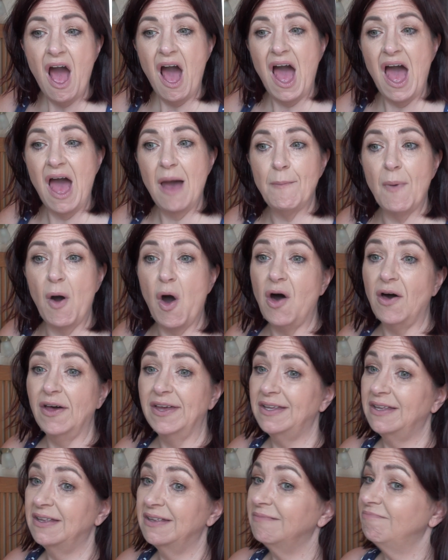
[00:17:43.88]

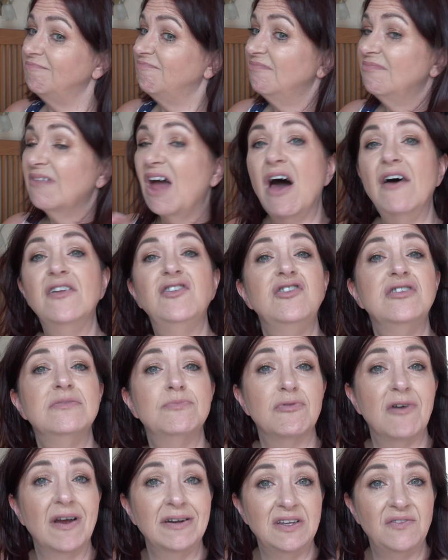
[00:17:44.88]
I do
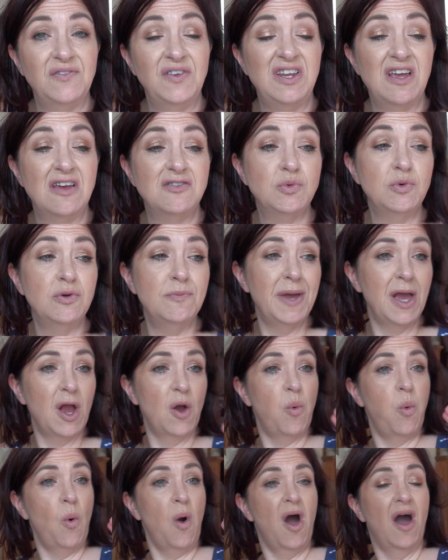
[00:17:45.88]
sporadic videos. We're a bit
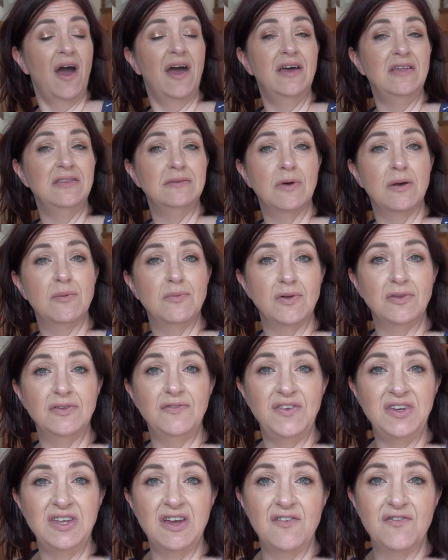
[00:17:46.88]
quiet at the moment on the
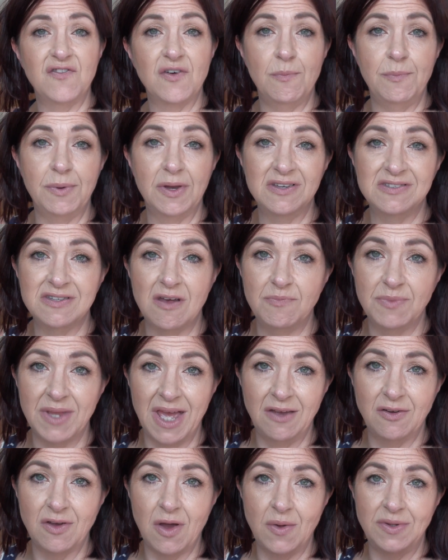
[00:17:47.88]
video front because I'm
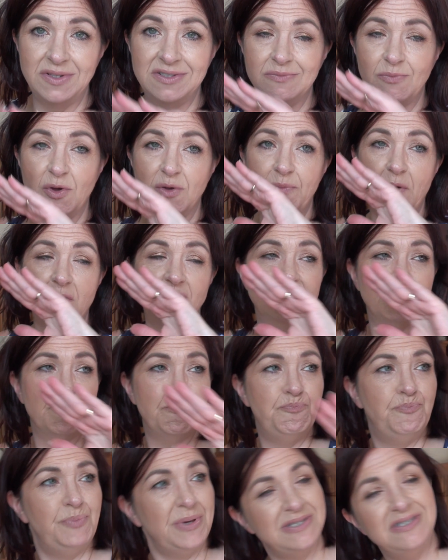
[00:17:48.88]
now going into my most
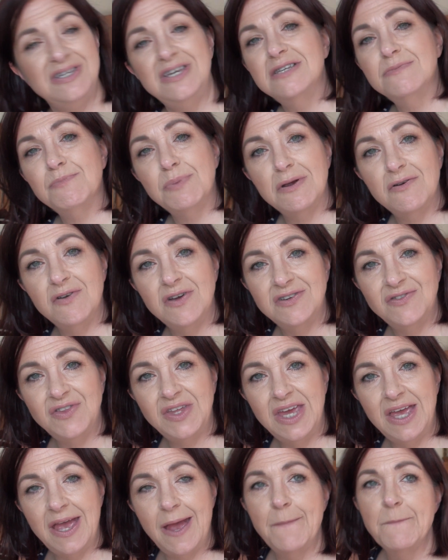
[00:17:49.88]
busiest period of the
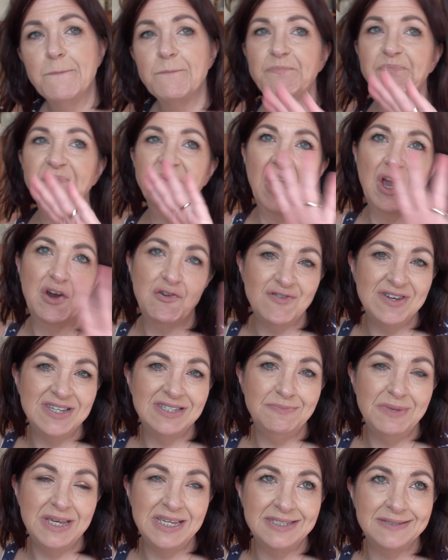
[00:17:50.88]
year.
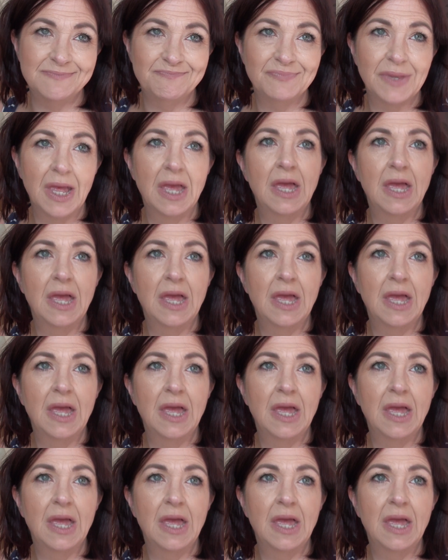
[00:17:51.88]
Christmas.